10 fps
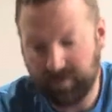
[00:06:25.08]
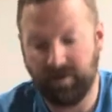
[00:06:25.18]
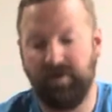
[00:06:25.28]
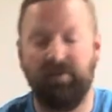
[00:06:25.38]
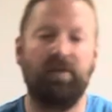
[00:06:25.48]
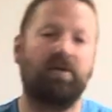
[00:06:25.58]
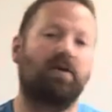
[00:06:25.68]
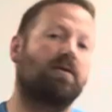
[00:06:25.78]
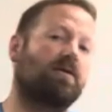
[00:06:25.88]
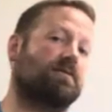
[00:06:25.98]
if we were to
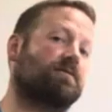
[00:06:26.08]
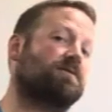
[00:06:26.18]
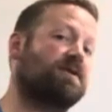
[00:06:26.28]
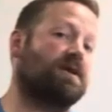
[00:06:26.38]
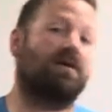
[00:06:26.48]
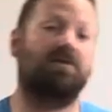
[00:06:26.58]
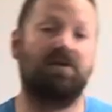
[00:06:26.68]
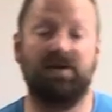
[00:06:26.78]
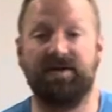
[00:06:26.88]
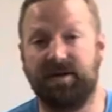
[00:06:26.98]
look just at
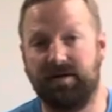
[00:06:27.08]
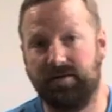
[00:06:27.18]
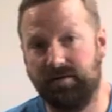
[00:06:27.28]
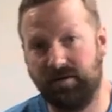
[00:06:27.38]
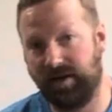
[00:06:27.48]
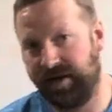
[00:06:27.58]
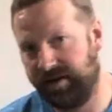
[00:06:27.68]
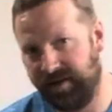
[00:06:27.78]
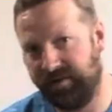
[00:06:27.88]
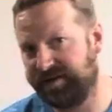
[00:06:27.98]
country music, okay,
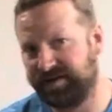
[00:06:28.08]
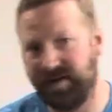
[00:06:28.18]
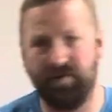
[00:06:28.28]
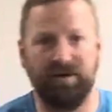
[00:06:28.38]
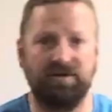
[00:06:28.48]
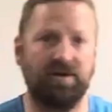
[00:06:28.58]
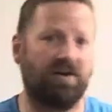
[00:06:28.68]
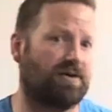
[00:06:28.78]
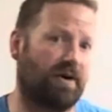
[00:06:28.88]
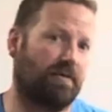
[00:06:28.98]
and let's say we
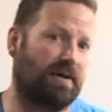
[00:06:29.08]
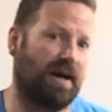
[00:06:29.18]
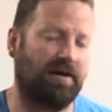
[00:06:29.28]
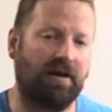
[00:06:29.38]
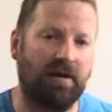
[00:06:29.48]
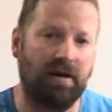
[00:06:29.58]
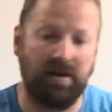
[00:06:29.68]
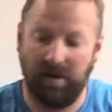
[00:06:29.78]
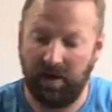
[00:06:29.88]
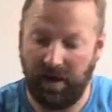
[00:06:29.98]
just started with Dolly.
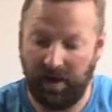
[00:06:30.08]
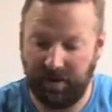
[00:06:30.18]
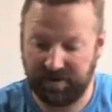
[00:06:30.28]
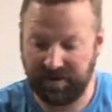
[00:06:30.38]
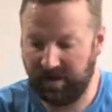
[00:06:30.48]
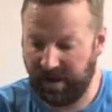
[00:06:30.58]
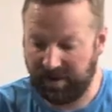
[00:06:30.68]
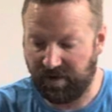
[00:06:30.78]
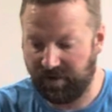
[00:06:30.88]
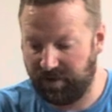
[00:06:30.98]
So you got
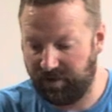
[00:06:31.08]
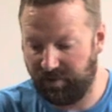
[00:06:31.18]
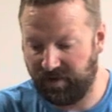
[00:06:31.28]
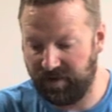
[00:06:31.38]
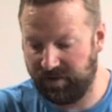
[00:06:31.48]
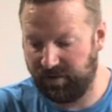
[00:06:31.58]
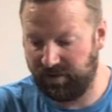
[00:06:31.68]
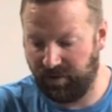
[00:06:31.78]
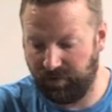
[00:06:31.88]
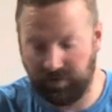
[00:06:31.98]
Dolly, but then,
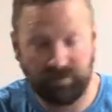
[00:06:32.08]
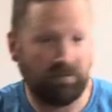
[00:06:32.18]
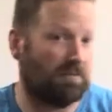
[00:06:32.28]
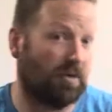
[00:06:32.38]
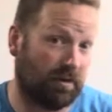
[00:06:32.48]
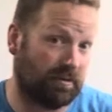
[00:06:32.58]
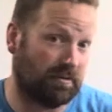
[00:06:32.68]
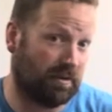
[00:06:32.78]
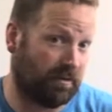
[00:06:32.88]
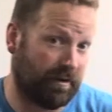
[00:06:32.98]

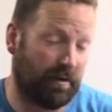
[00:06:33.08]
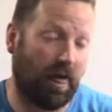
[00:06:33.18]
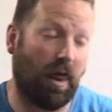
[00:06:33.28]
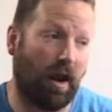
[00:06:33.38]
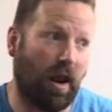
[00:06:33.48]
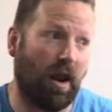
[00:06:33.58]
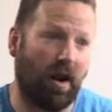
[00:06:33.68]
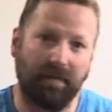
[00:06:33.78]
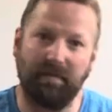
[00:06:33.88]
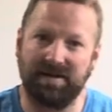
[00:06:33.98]

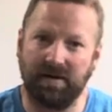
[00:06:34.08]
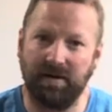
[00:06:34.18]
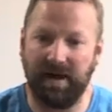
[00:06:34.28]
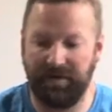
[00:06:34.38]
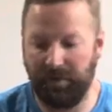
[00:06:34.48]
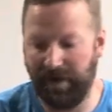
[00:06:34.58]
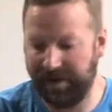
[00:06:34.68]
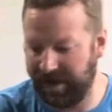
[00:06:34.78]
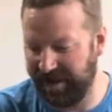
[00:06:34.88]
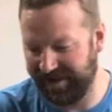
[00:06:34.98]
my tongue got in the way.
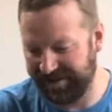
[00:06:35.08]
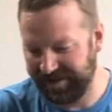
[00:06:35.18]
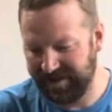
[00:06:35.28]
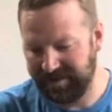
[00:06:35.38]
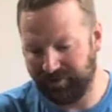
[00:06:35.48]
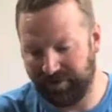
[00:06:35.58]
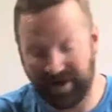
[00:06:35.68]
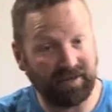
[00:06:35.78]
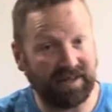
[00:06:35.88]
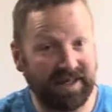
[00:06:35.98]

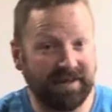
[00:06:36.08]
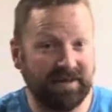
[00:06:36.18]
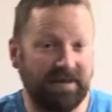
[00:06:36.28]
Loretta Lynn,